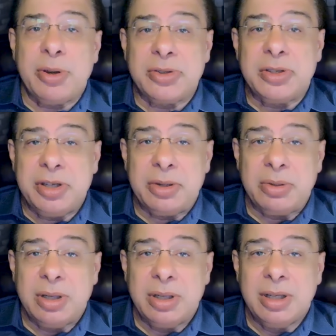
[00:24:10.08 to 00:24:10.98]
person too.
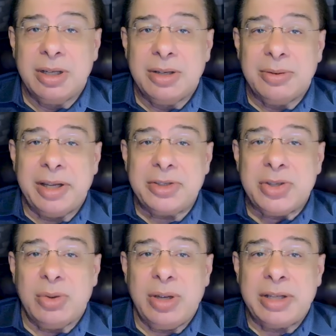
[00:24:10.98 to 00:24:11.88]
Right?
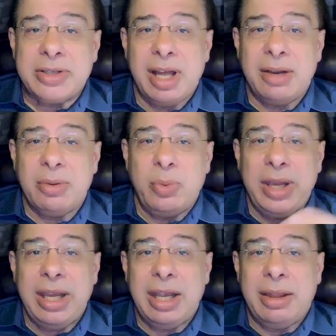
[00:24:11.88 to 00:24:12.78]
So it's not
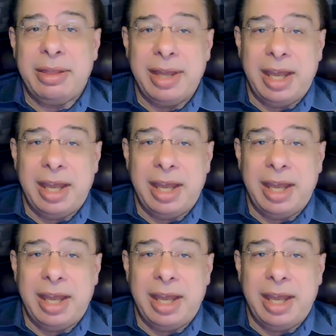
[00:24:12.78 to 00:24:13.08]
we and